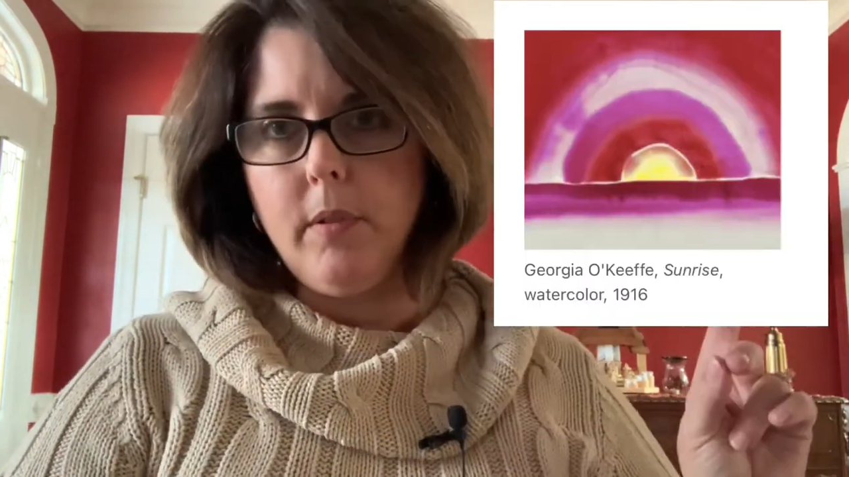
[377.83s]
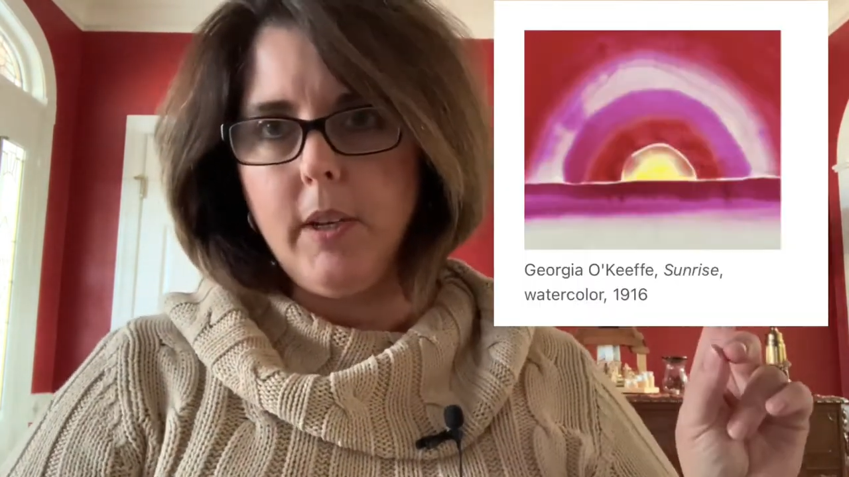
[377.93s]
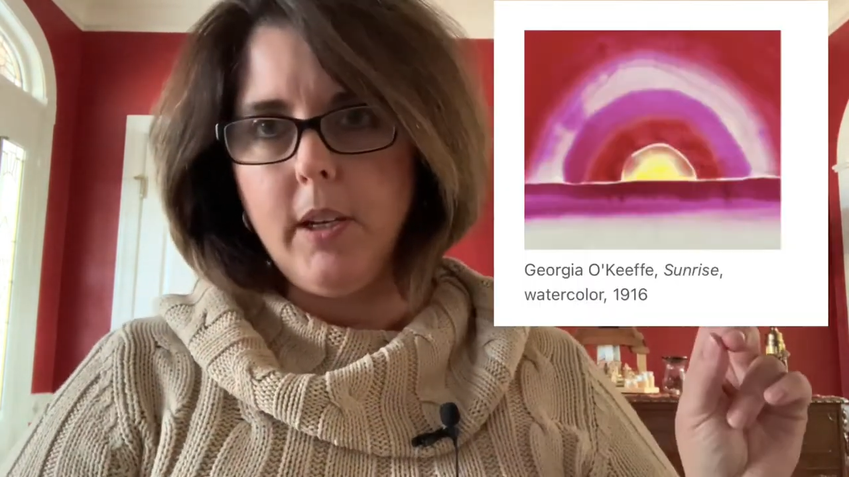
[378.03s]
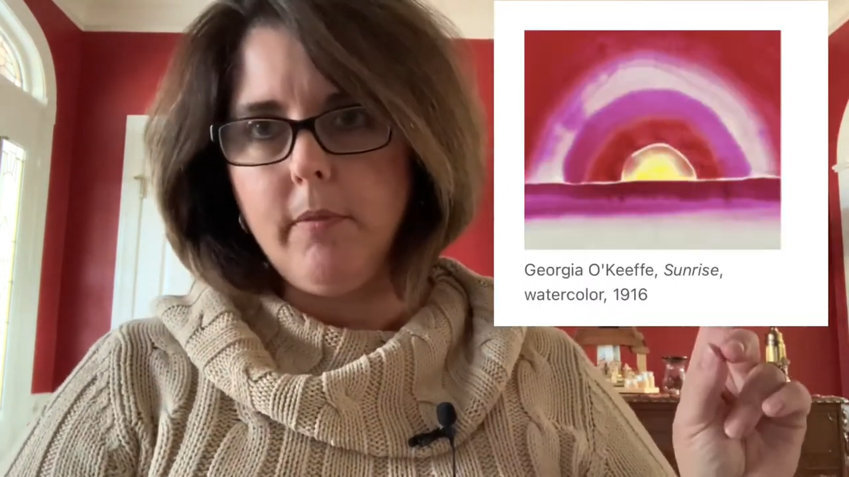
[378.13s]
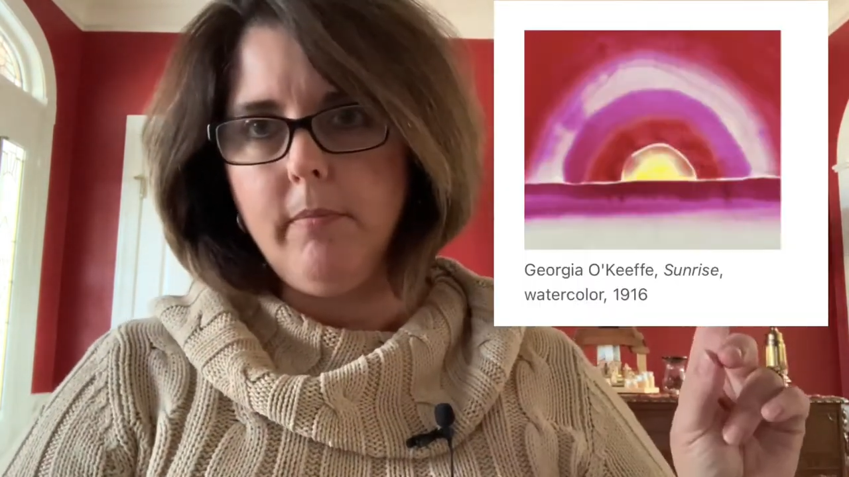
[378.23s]

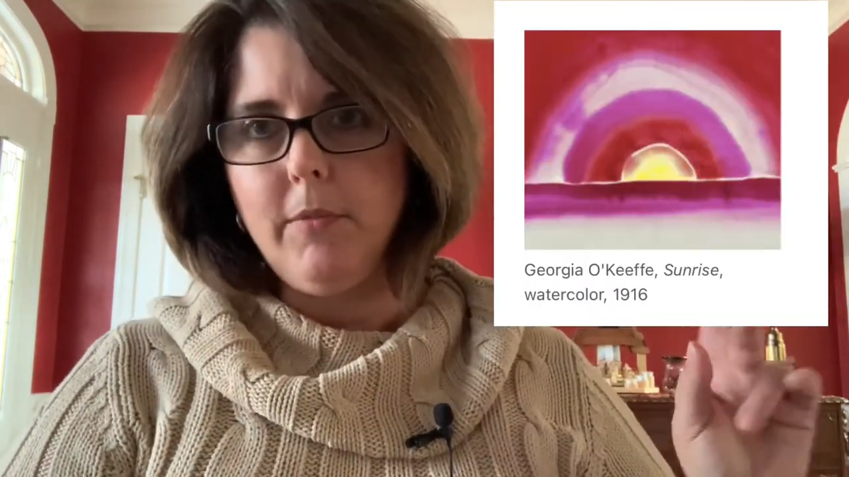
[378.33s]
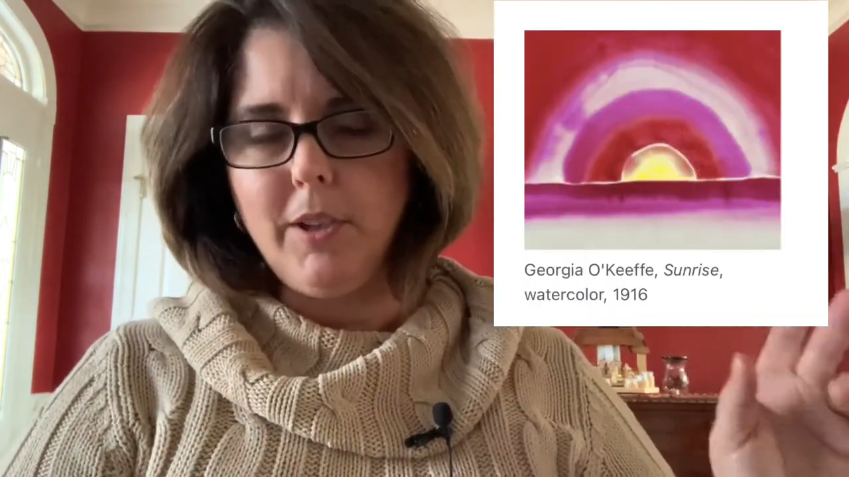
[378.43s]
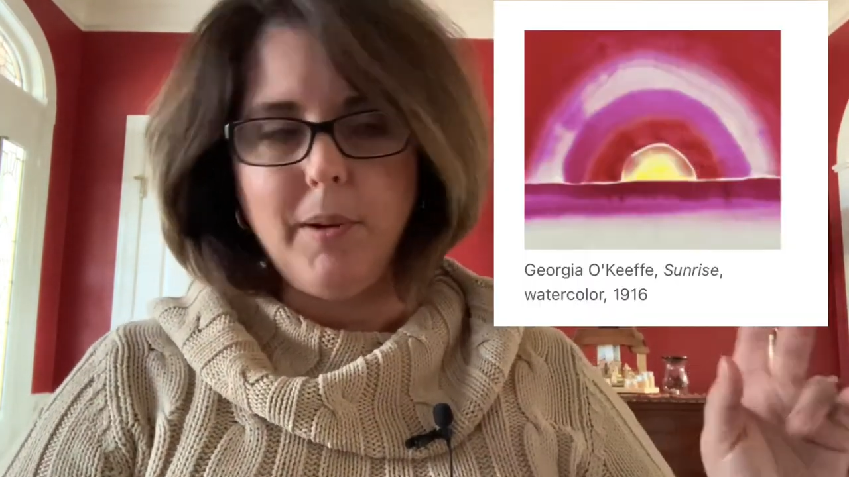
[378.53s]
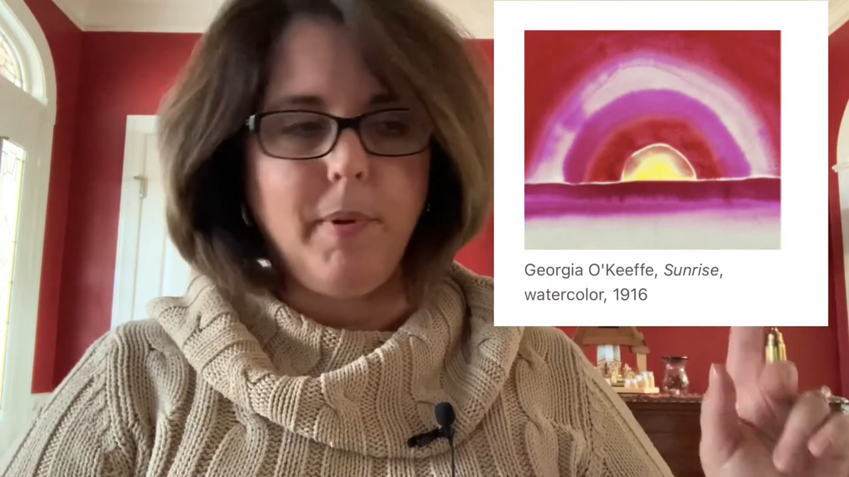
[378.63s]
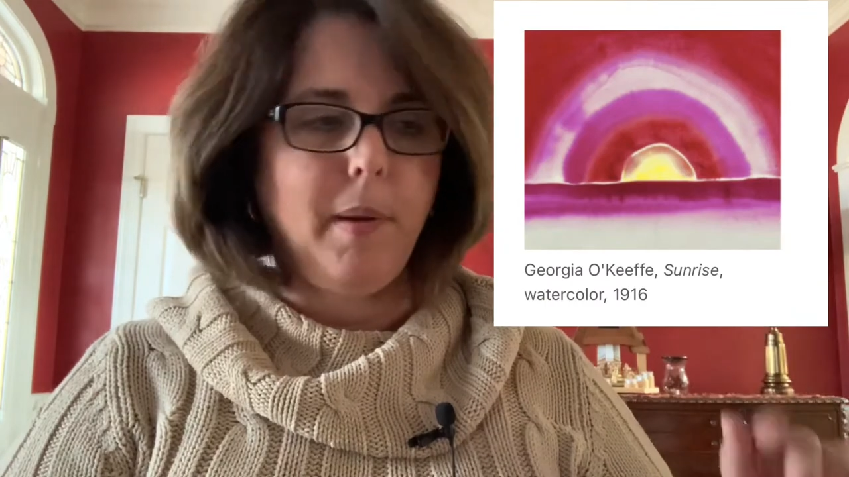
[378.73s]
again
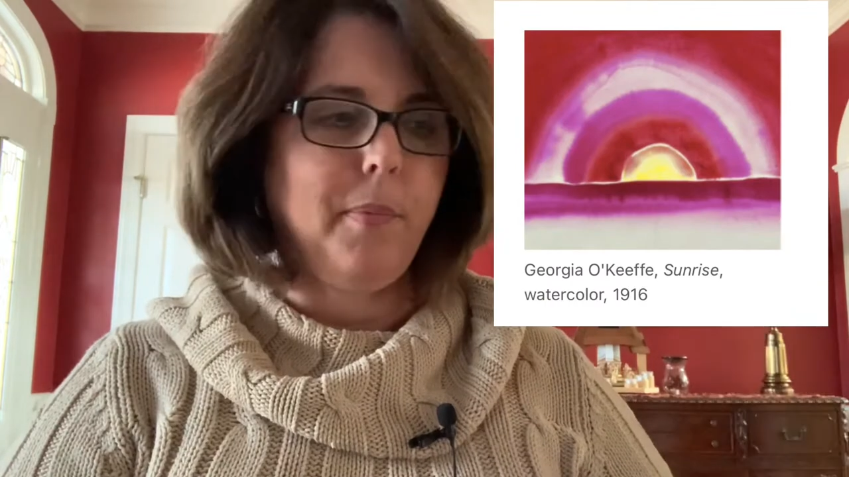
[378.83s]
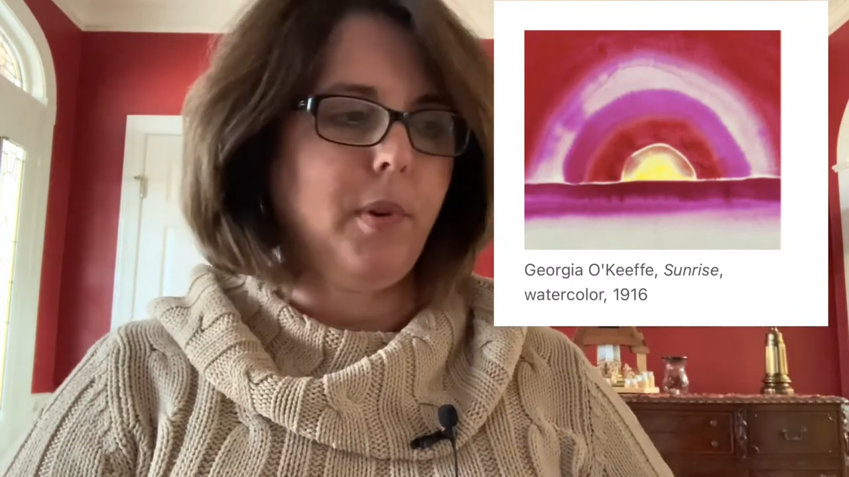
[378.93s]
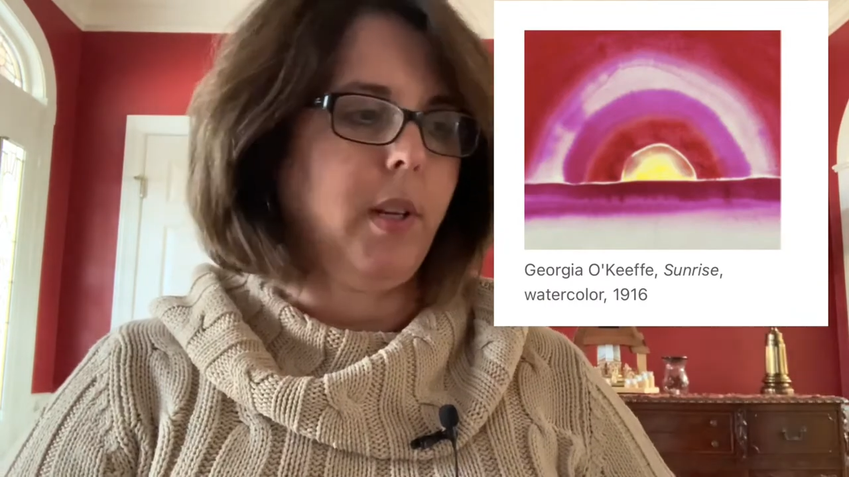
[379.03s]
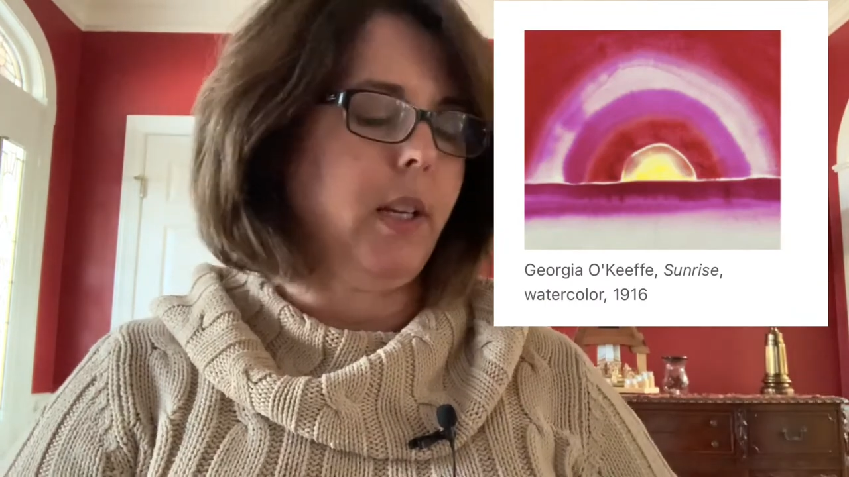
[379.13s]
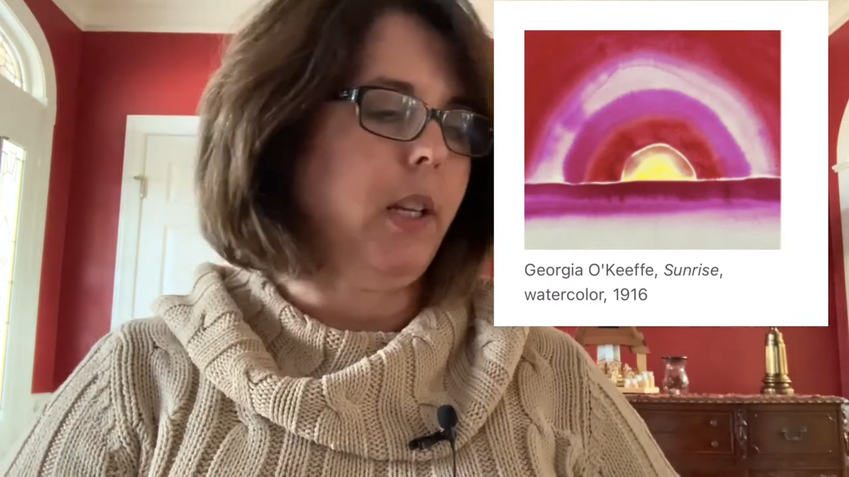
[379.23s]
try to pop
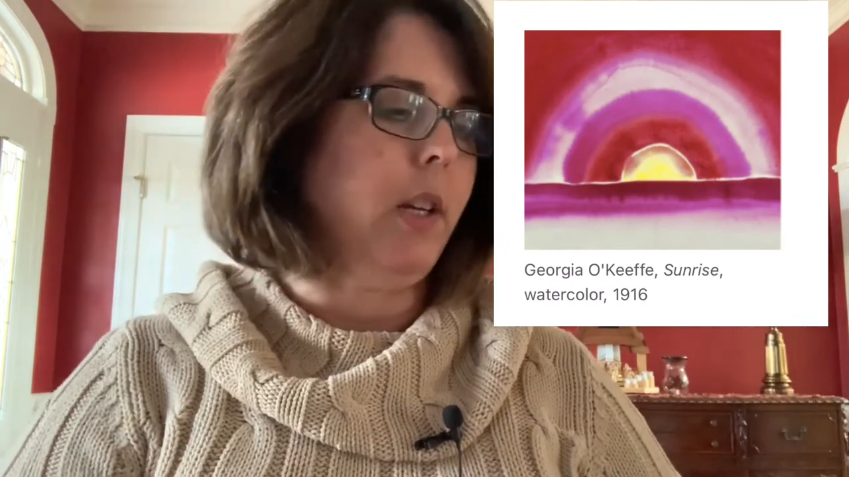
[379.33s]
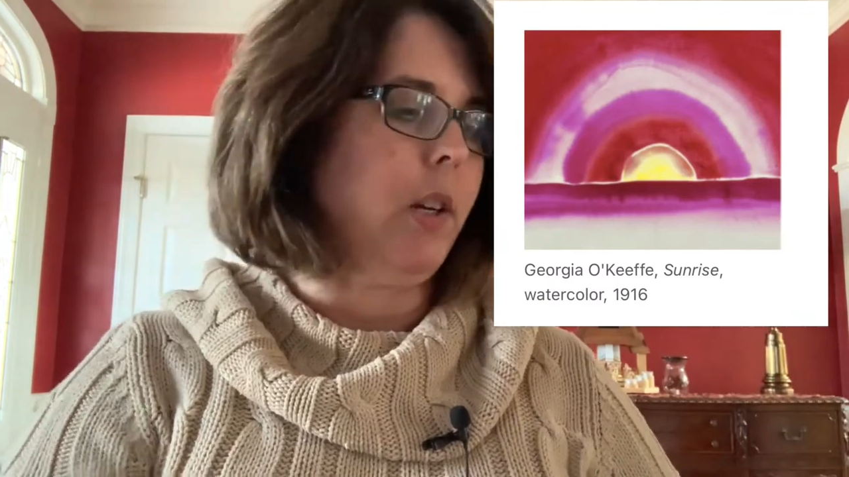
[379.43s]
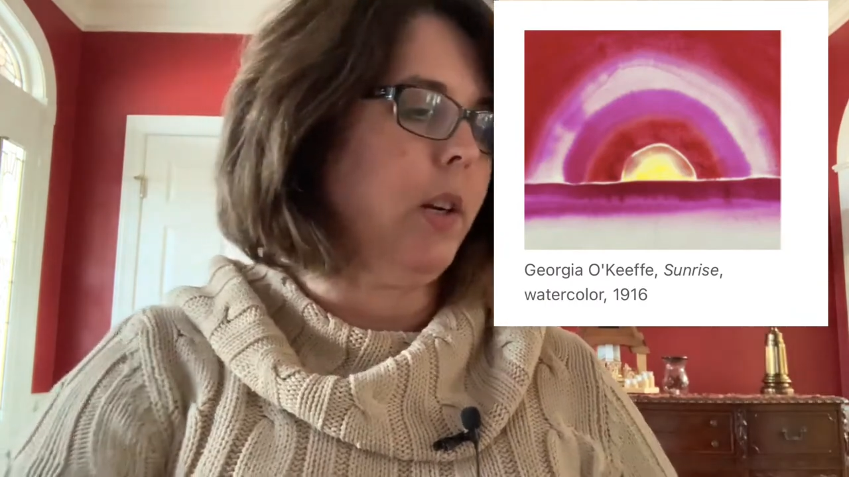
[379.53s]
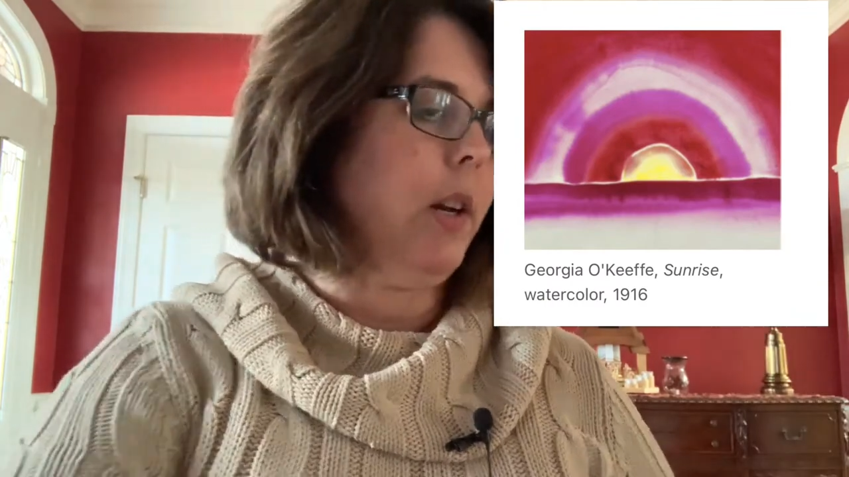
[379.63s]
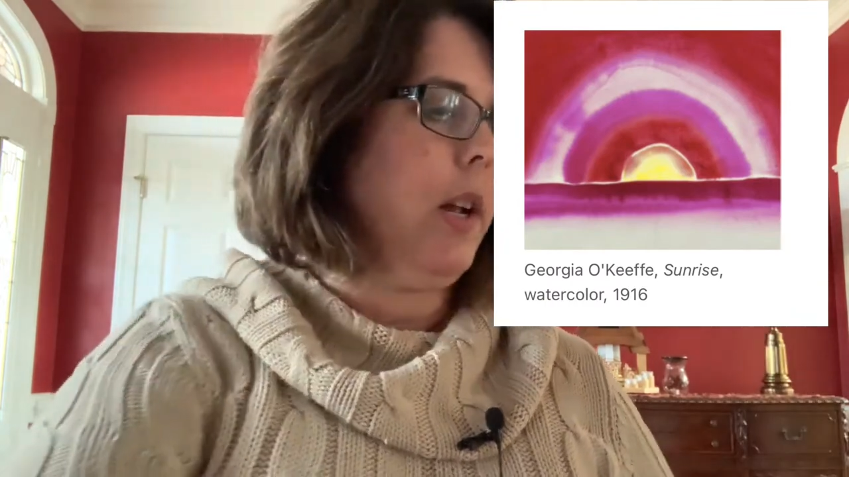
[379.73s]
one in
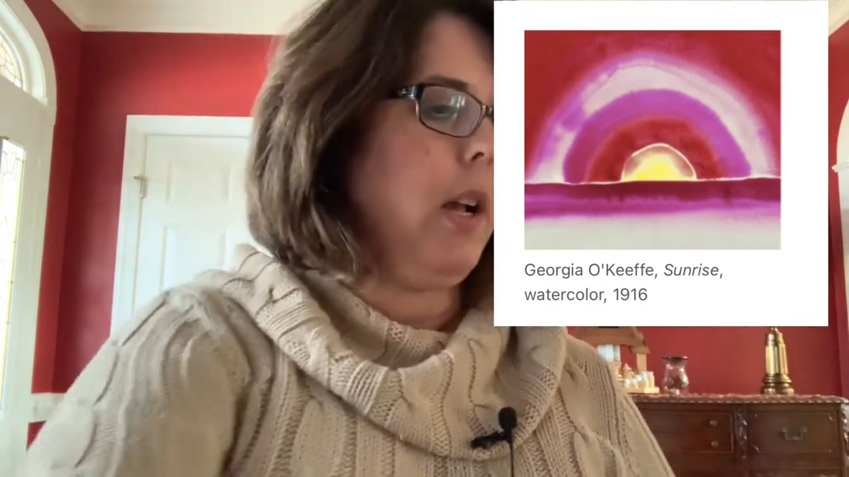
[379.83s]
here,